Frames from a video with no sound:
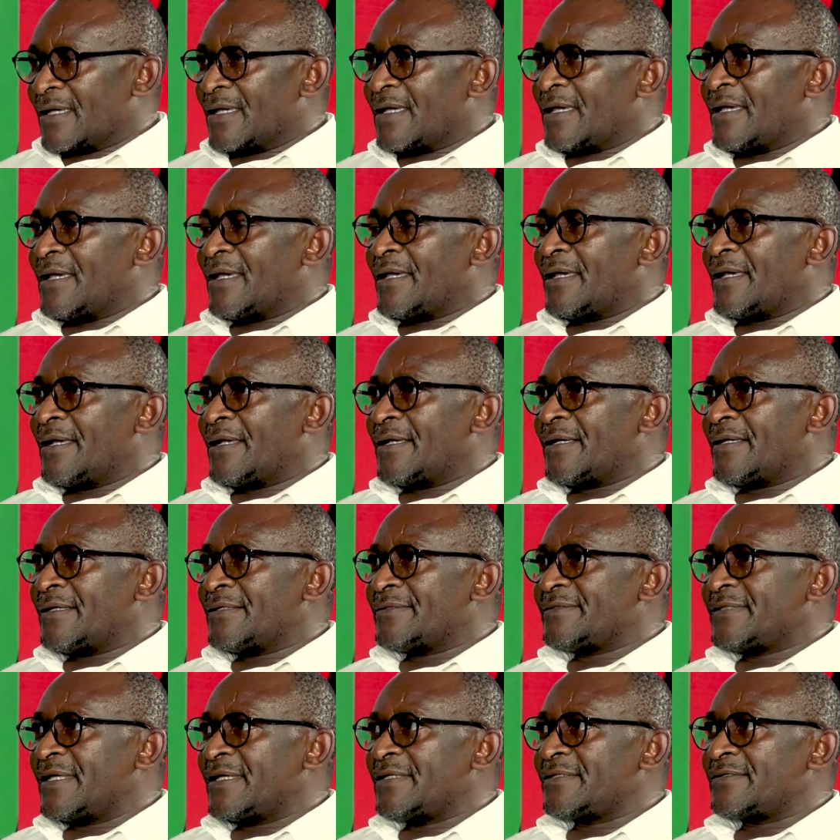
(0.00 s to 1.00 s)

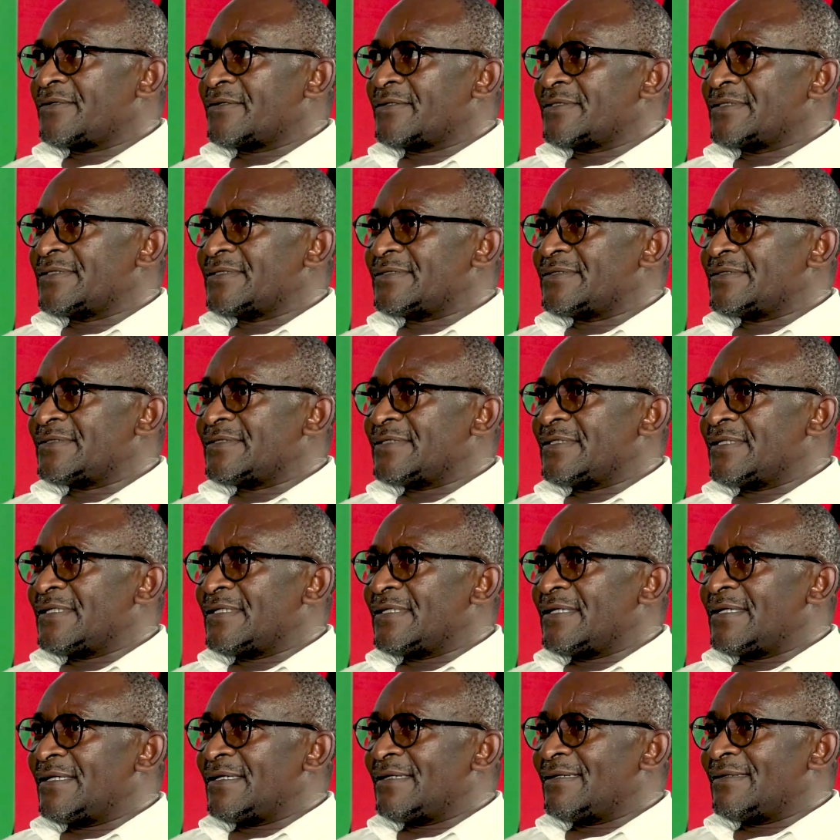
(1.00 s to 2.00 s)
They don't,
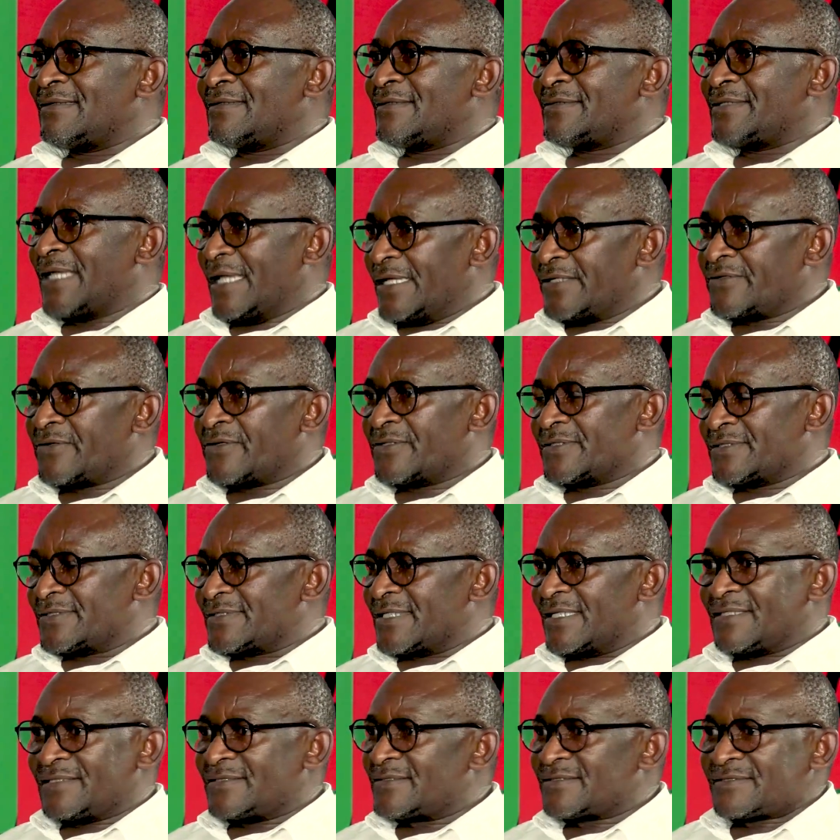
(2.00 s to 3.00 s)

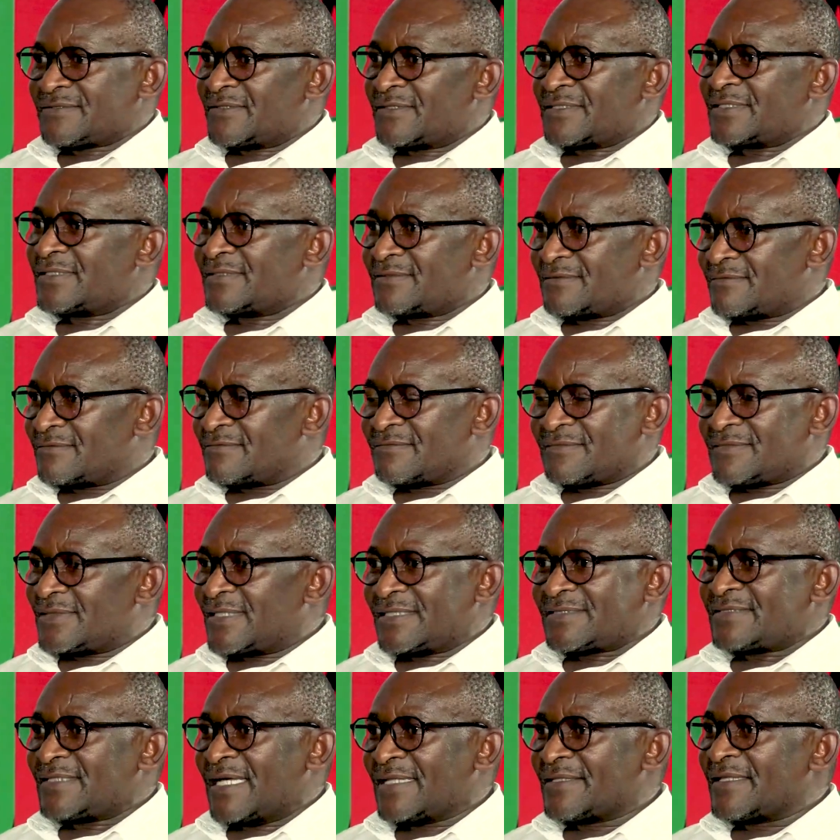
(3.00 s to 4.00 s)
and it's not,
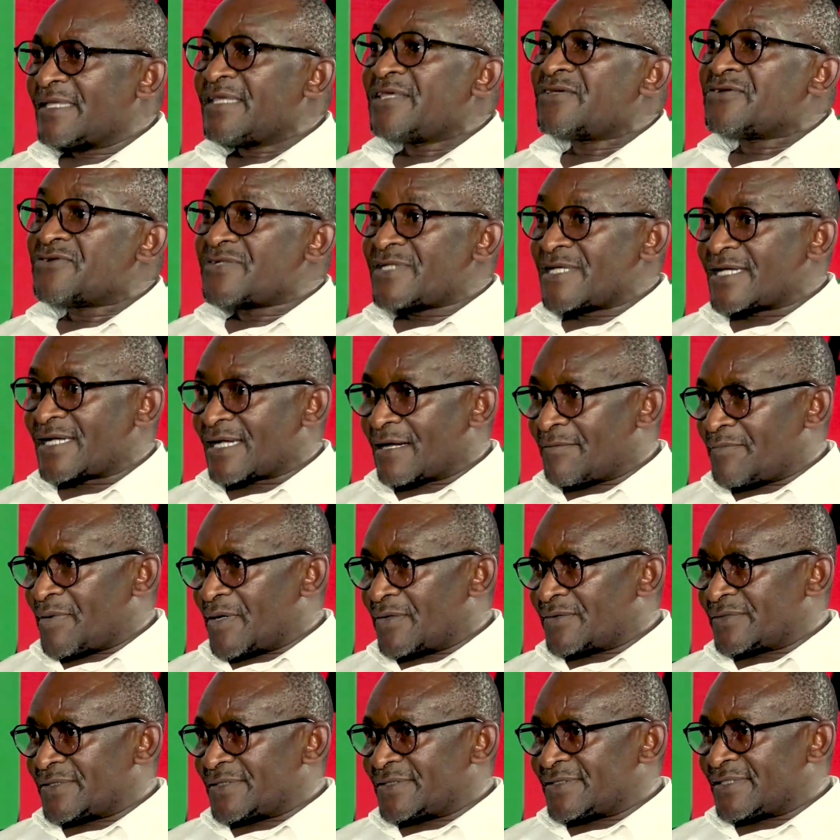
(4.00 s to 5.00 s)
there's nothing unique
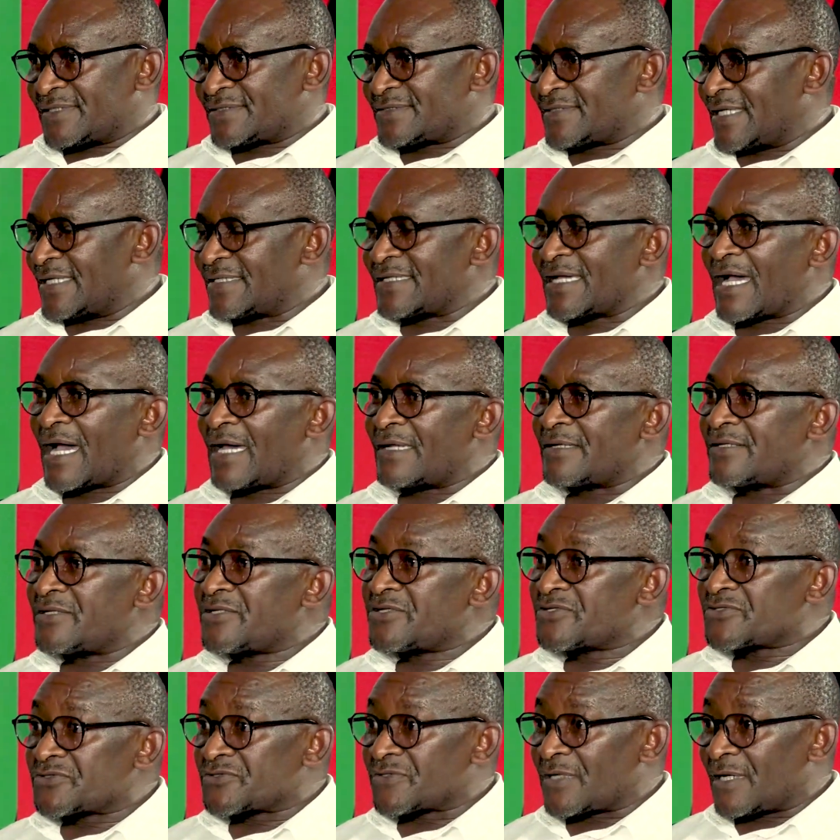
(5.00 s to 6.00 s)
about it. There's nothing
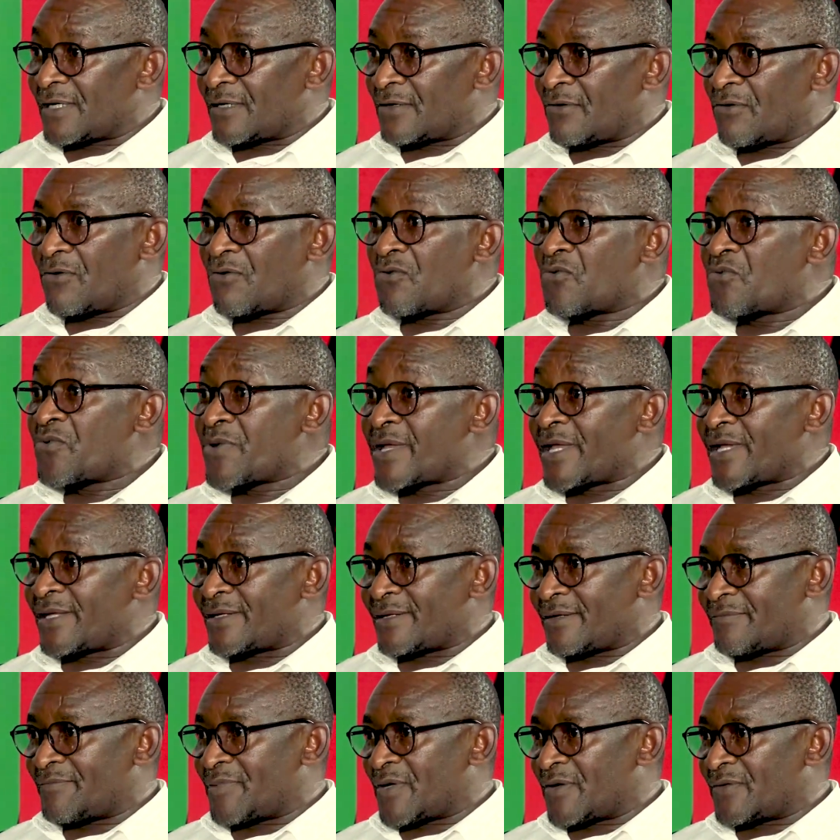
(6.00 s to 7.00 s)
unusual or
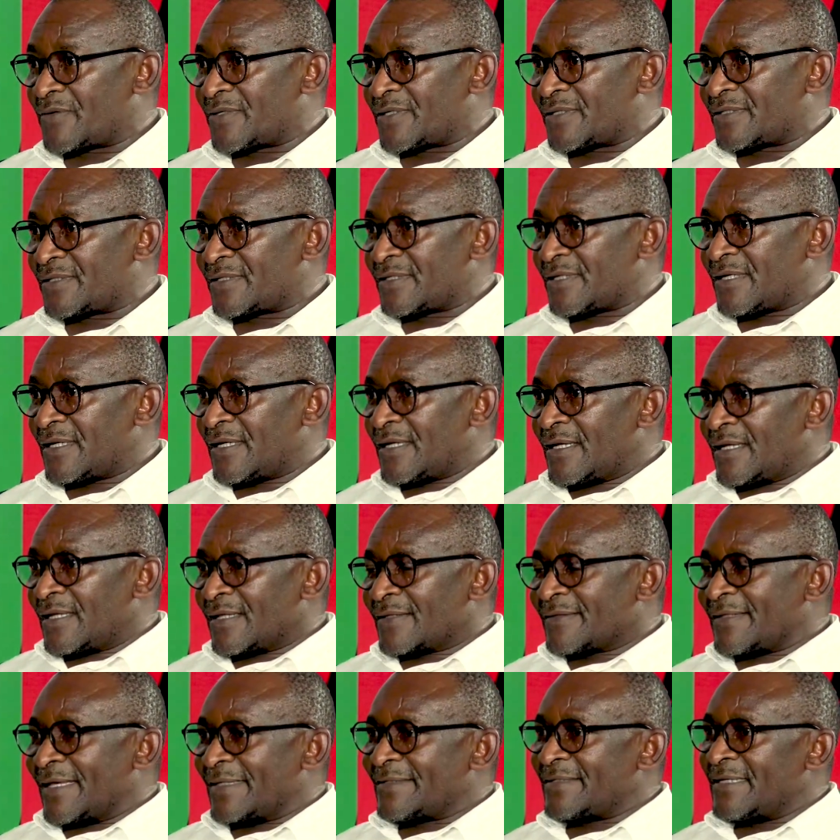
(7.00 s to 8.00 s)
weird about it,
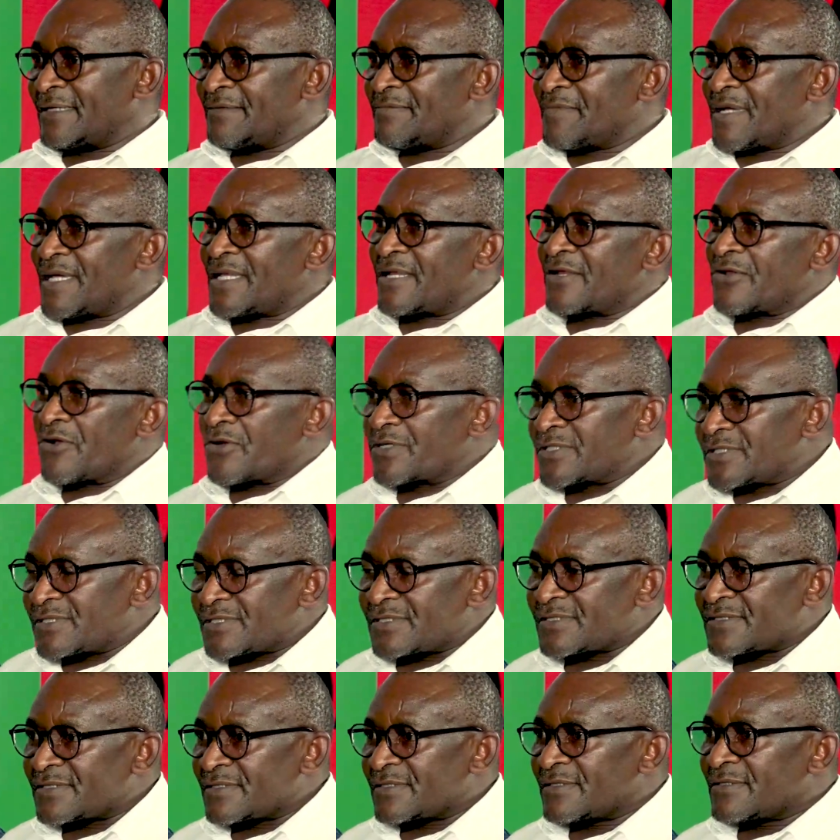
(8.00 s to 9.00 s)
that they may
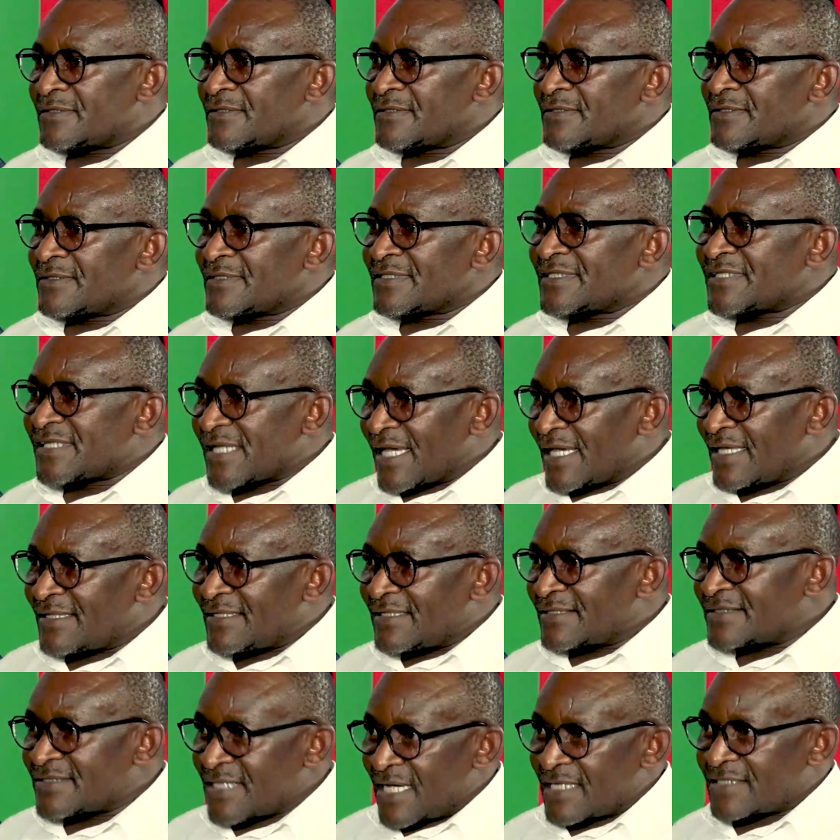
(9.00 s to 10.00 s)
not share
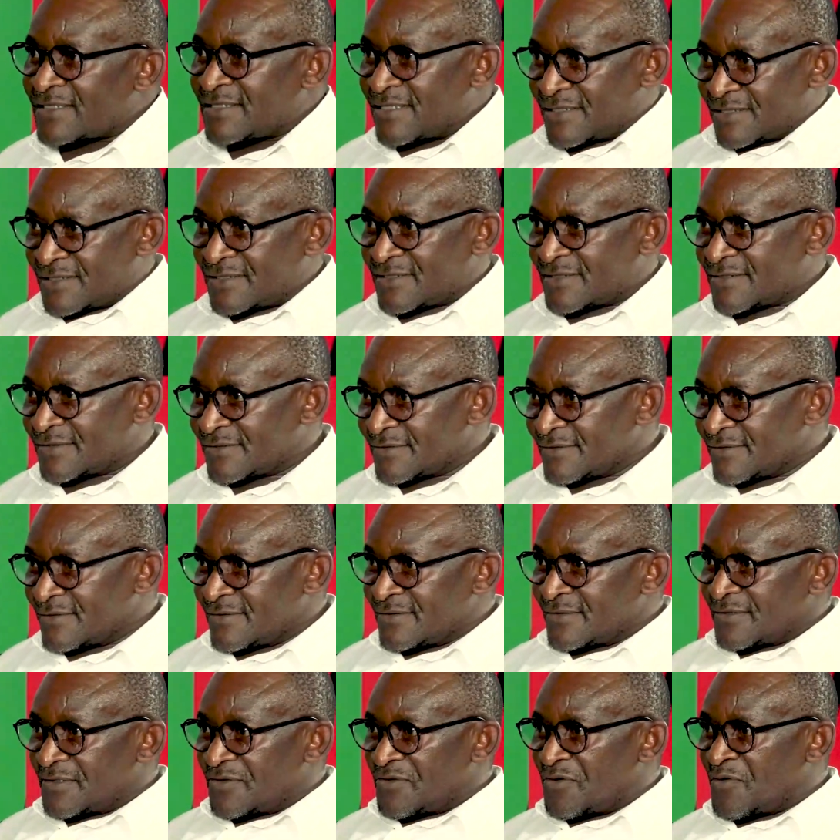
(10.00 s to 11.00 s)
the tactics
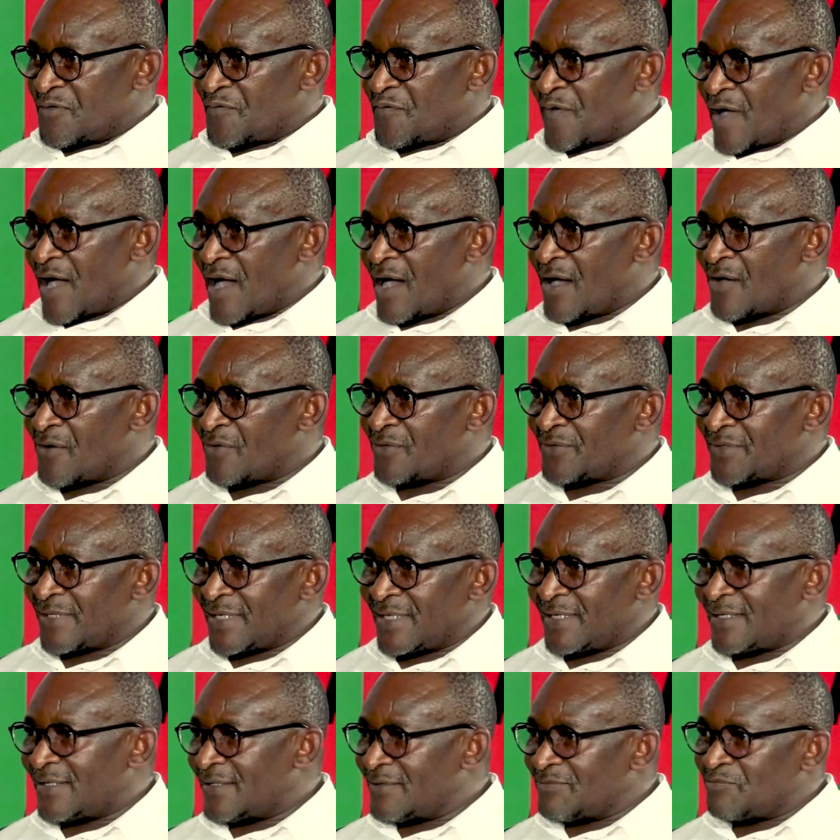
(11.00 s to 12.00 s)
of how
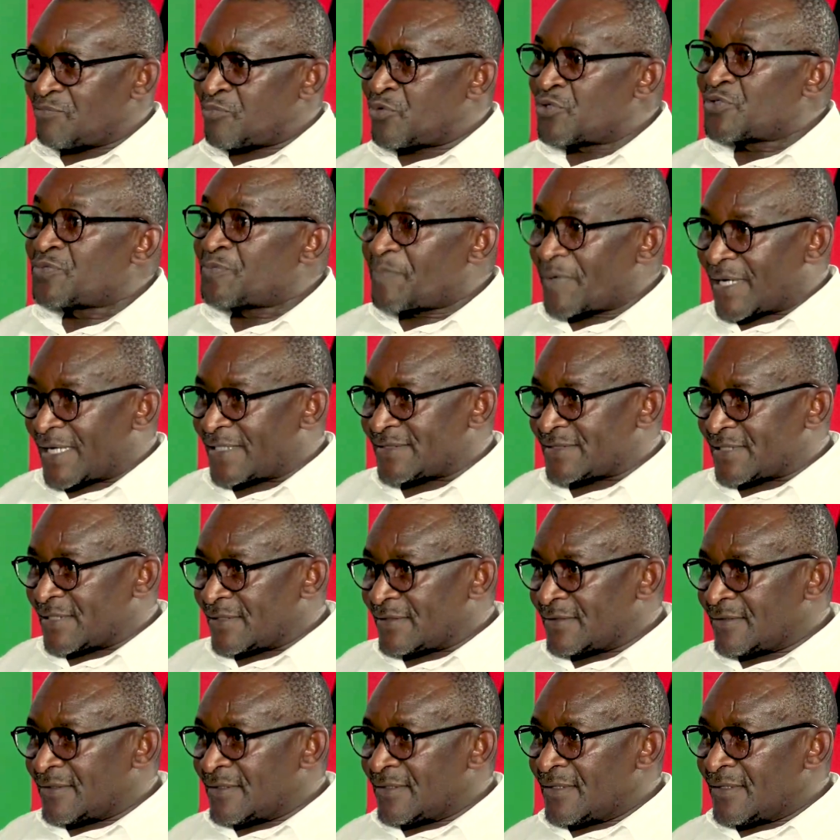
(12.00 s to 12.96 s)
they put pressure.